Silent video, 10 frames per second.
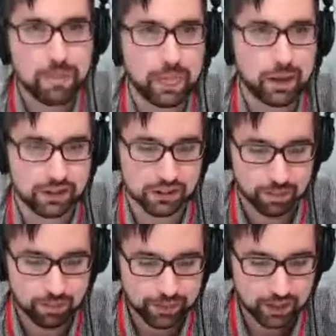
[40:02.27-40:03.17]
awesome.
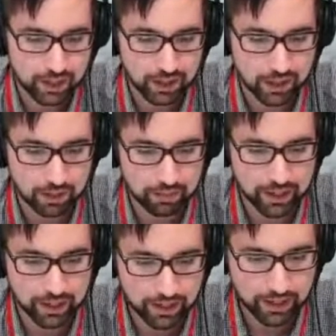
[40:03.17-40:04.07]
Um,
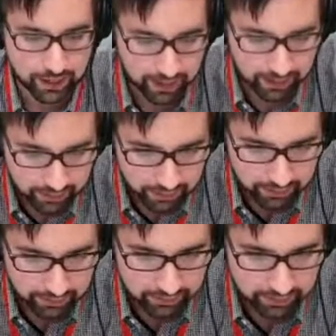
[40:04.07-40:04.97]

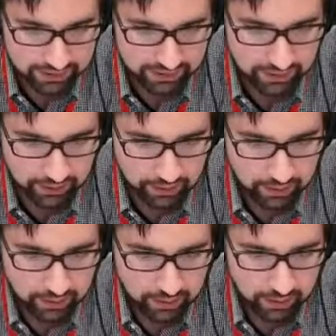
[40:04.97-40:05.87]
and let's see here.
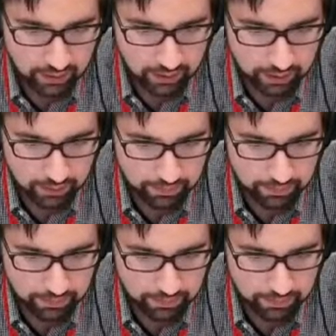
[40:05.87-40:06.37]
Uh,